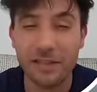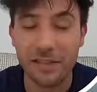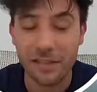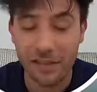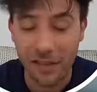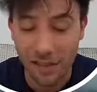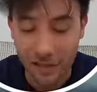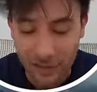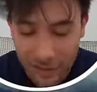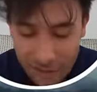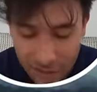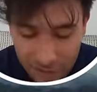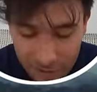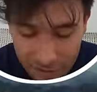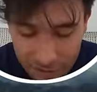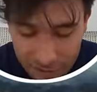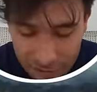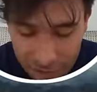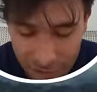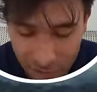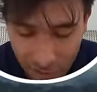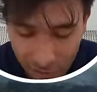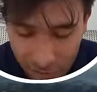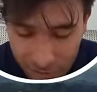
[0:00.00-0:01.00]
They literally
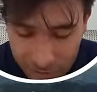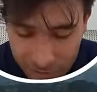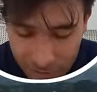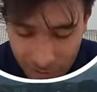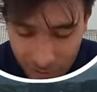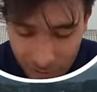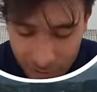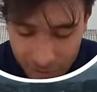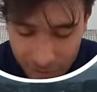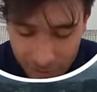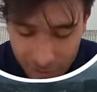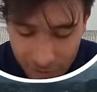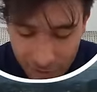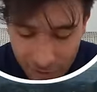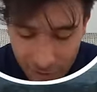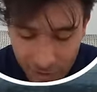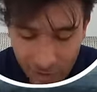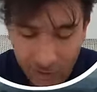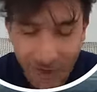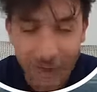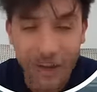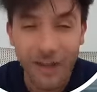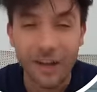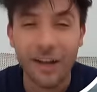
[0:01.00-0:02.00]
jump scared me.
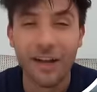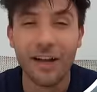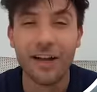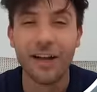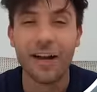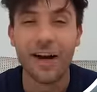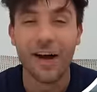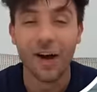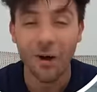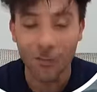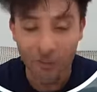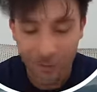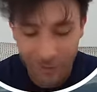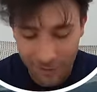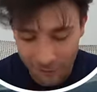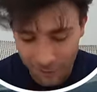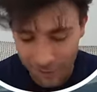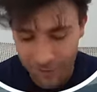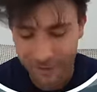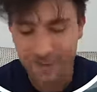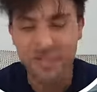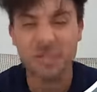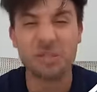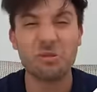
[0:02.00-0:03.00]
Oh my god,
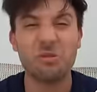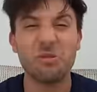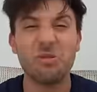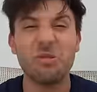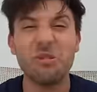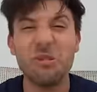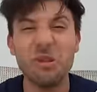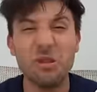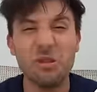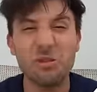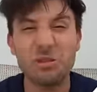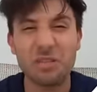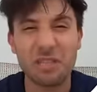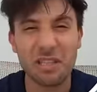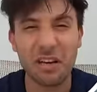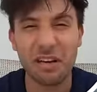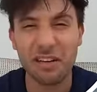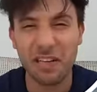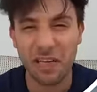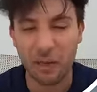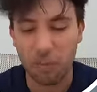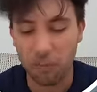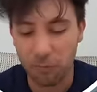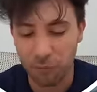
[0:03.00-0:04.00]
screw you,
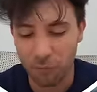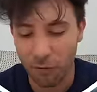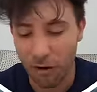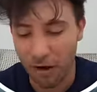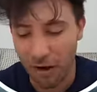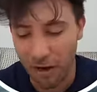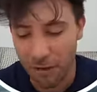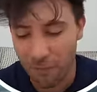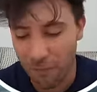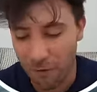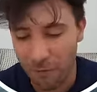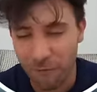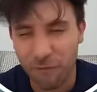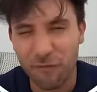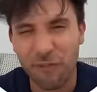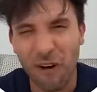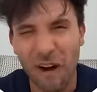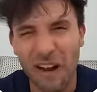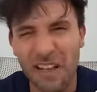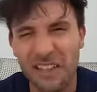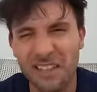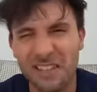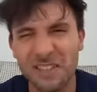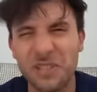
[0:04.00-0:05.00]
Sonic Prime and
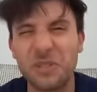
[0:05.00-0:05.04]
friends.